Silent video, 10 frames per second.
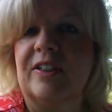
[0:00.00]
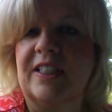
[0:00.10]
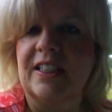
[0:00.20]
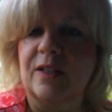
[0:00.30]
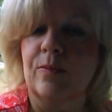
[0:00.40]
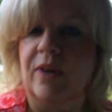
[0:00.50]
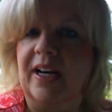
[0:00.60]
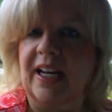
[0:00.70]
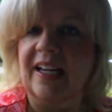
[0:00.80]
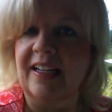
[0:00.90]
system
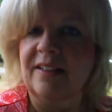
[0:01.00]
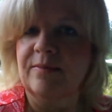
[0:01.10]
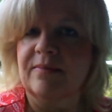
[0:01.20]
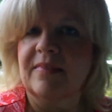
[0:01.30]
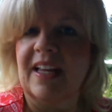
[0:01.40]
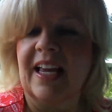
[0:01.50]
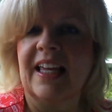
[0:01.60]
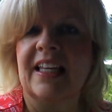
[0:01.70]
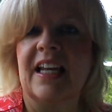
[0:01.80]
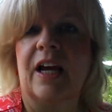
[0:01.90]
running,
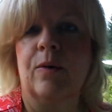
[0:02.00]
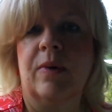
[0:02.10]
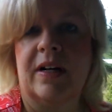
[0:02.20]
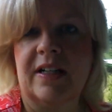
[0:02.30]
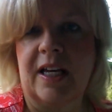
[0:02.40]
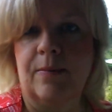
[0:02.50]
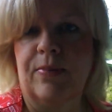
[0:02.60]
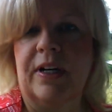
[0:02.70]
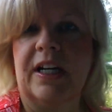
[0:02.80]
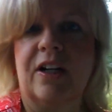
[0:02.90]
and I will keep
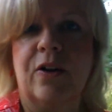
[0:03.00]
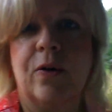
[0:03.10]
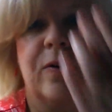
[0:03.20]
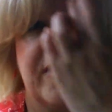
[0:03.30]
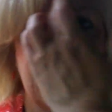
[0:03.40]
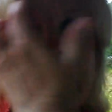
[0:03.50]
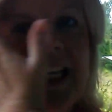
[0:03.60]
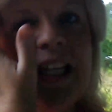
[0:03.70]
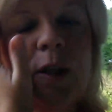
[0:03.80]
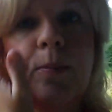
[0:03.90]
putting chlorine
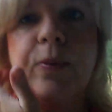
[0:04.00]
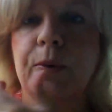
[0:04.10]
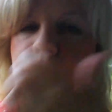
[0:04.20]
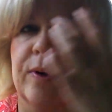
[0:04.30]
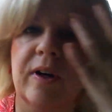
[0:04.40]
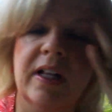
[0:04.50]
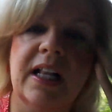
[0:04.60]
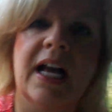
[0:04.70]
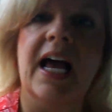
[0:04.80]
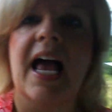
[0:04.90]
in the pool.
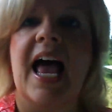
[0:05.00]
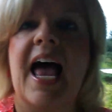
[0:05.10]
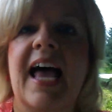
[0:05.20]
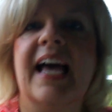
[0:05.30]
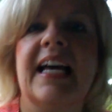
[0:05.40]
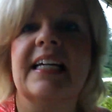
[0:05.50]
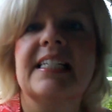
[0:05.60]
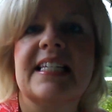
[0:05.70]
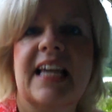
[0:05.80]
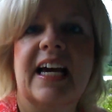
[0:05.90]

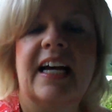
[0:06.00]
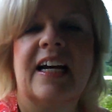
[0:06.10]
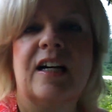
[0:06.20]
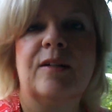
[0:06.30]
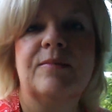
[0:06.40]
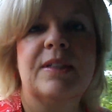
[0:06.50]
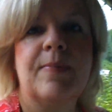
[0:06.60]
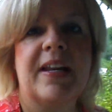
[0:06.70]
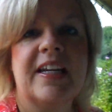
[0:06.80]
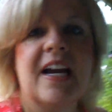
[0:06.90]
And
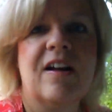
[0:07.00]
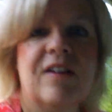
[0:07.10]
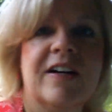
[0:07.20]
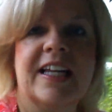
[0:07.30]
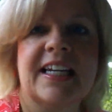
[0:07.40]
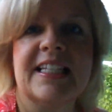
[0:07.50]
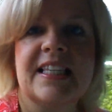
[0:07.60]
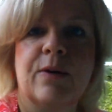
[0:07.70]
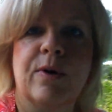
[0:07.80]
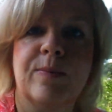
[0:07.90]
depending how long it is,
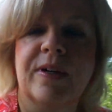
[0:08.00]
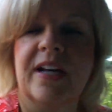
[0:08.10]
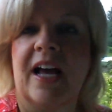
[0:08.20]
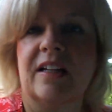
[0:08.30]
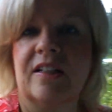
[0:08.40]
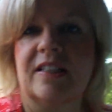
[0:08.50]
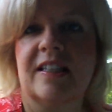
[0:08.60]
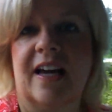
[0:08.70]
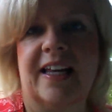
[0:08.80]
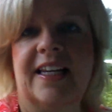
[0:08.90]
I will put
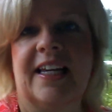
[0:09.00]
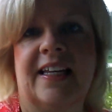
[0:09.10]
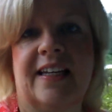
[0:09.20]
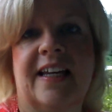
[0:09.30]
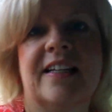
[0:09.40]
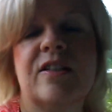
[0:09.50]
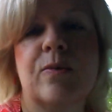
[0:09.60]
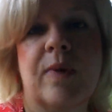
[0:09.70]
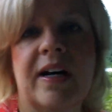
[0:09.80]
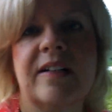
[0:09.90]
algaecide in as
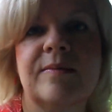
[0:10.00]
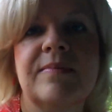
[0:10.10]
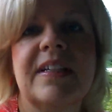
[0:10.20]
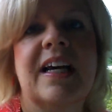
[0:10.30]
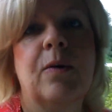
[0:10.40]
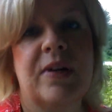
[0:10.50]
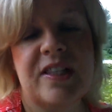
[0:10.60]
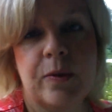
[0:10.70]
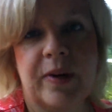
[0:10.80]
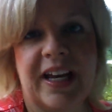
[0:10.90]
well,
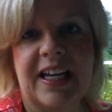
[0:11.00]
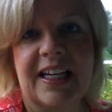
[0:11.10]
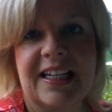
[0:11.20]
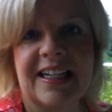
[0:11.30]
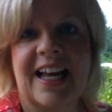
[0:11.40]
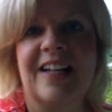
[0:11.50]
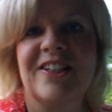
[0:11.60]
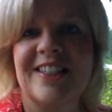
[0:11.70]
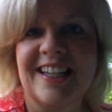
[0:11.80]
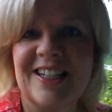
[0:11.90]
once a week.
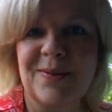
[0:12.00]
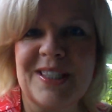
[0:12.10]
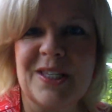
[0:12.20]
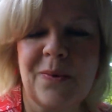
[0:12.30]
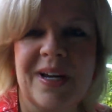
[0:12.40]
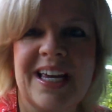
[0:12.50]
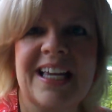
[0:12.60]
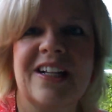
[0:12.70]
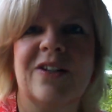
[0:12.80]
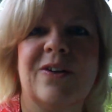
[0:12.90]
Algaecide is once a
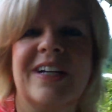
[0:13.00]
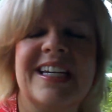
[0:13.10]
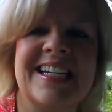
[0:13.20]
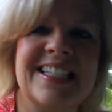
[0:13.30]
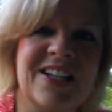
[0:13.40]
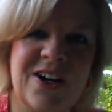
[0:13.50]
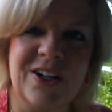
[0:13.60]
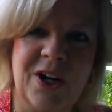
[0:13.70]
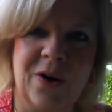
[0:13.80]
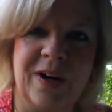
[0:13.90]
week, chlorine is
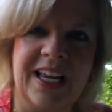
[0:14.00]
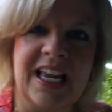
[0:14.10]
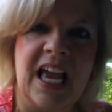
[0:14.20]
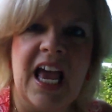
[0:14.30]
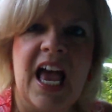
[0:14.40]
ongoing.